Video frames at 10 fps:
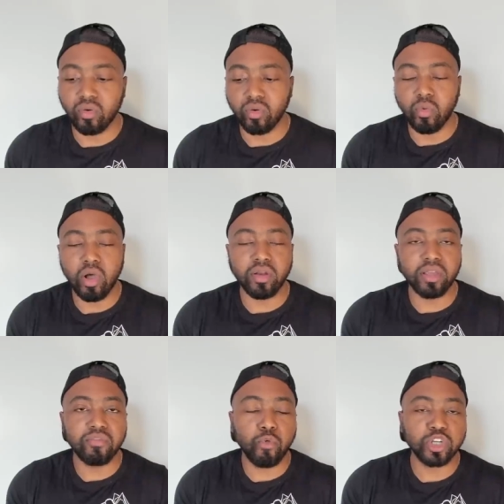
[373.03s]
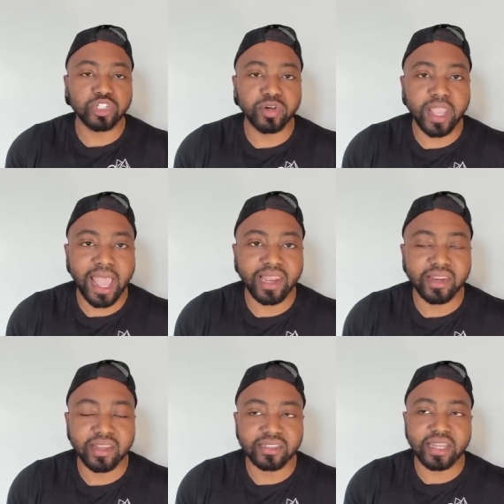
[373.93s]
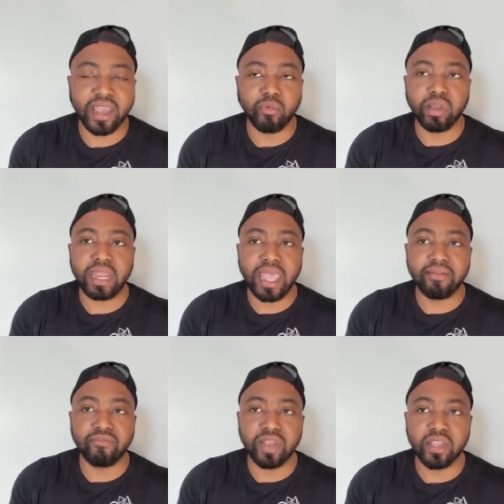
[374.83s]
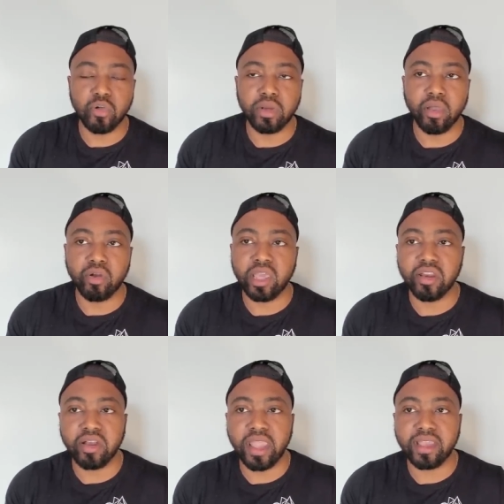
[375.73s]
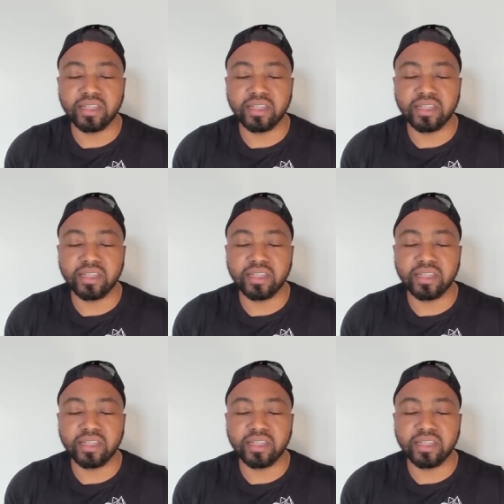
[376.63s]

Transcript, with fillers: Well, the unfortunate reality is that with that video now on the internet,